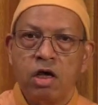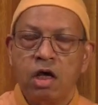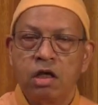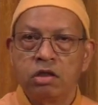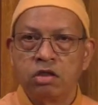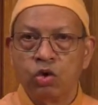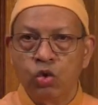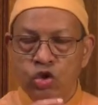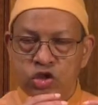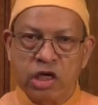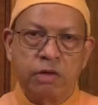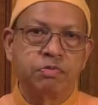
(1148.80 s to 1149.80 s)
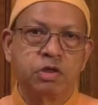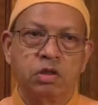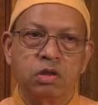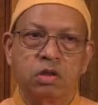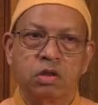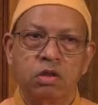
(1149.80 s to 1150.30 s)
And there's a whole chapter
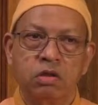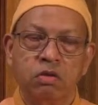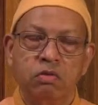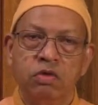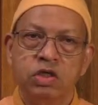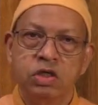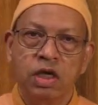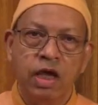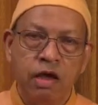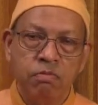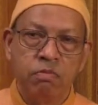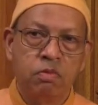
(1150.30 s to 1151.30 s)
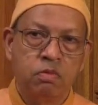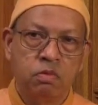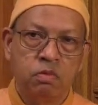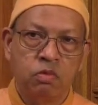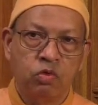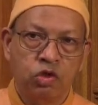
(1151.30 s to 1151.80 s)
which M
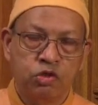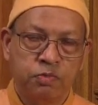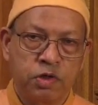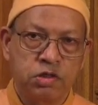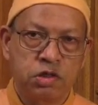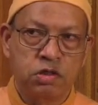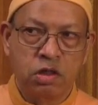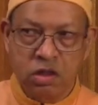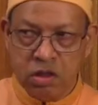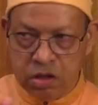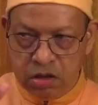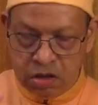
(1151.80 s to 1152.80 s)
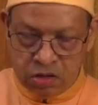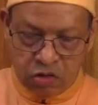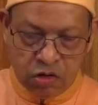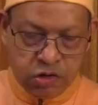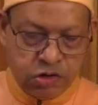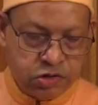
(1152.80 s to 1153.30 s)
was present and he
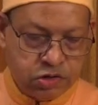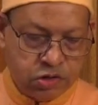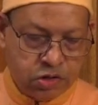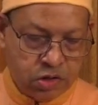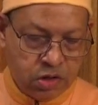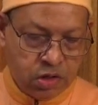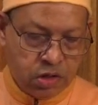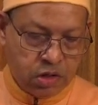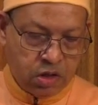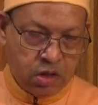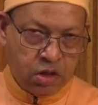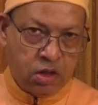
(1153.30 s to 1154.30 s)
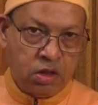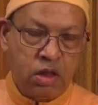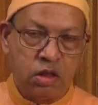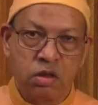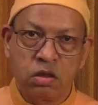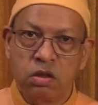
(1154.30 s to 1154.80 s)
recorded
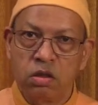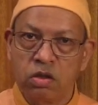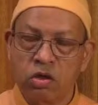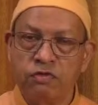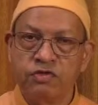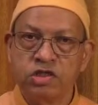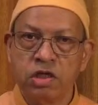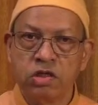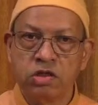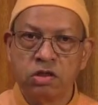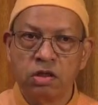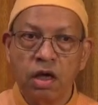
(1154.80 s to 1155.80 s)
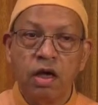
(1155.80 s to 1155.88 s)
that conversation.